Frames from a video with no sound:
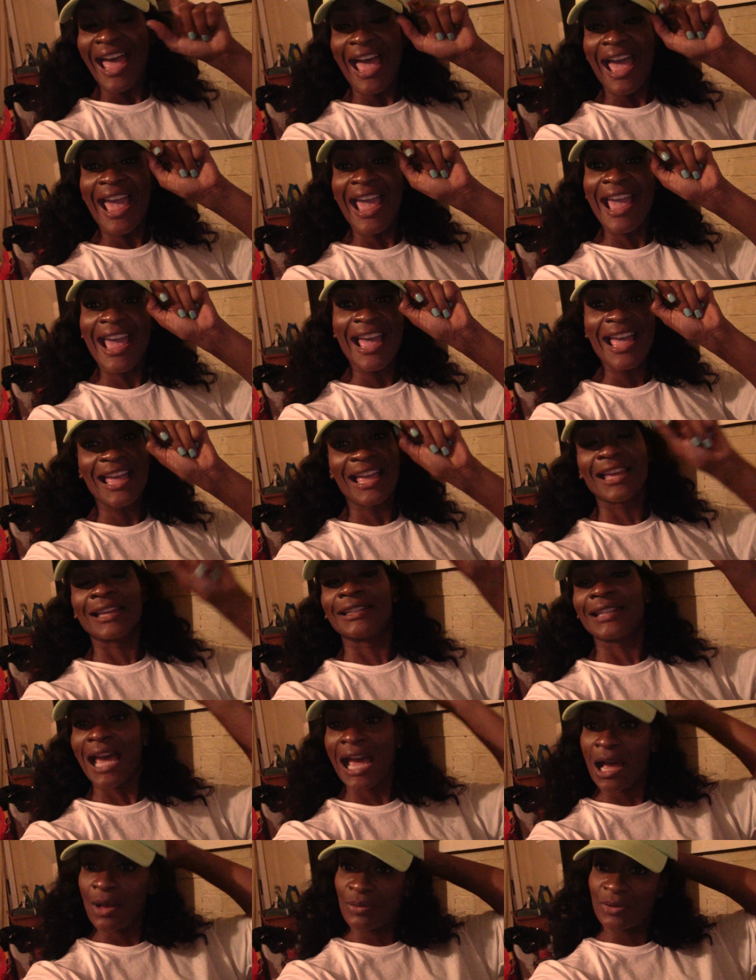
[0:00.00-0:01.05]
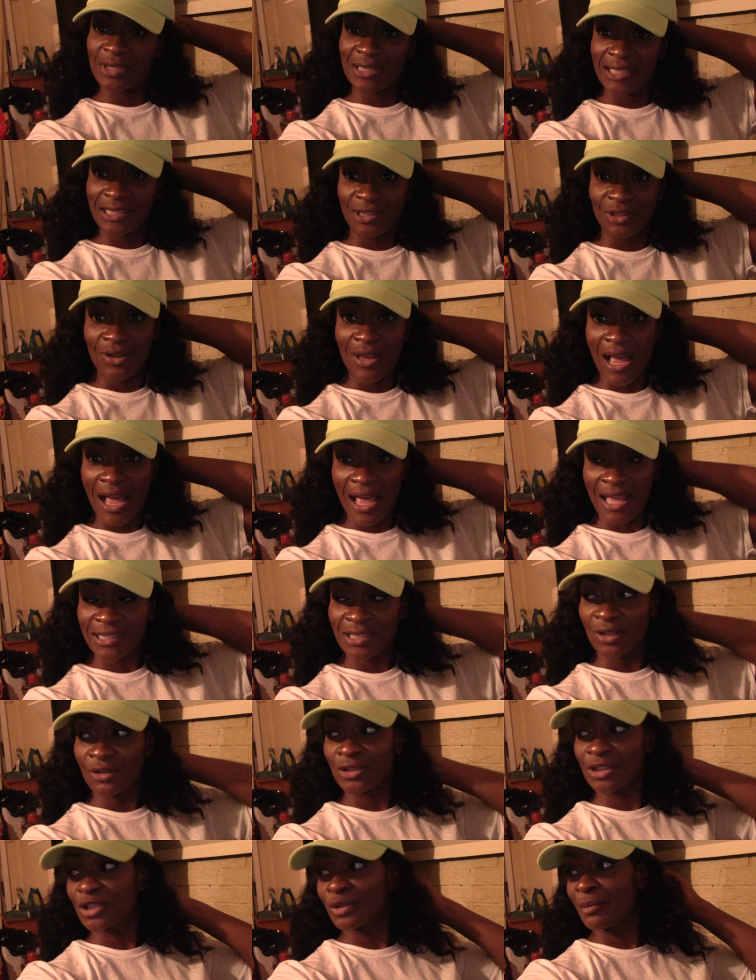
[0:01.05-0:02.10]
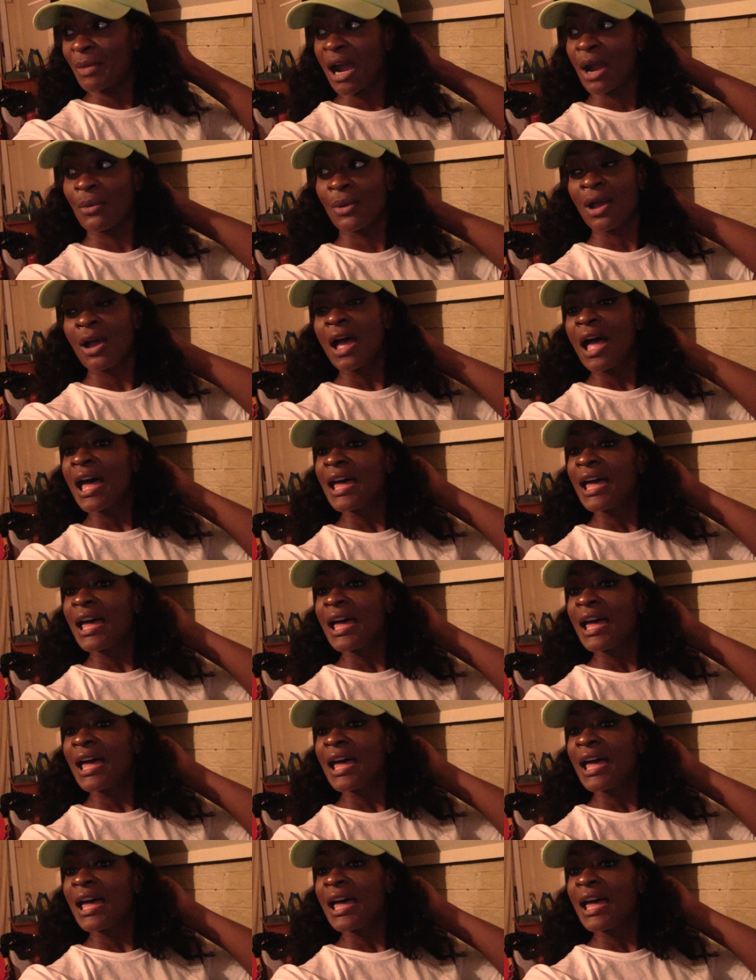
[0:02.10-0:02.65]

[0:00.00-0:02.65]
And I will see you guys on tomorrow.